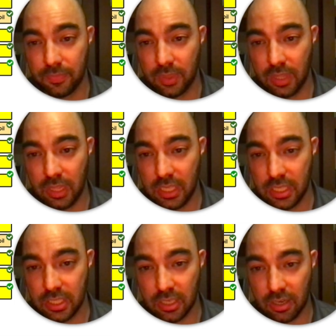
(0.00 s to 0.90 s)

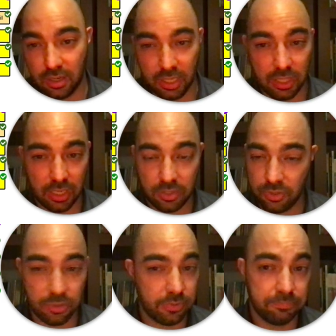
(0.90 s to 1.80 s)
These
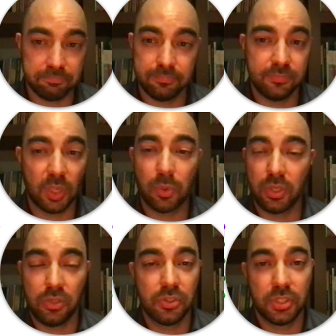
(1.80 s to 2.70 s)
architectures, no one
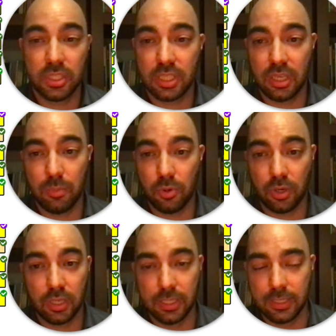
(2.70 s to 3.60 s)
uses this anymore.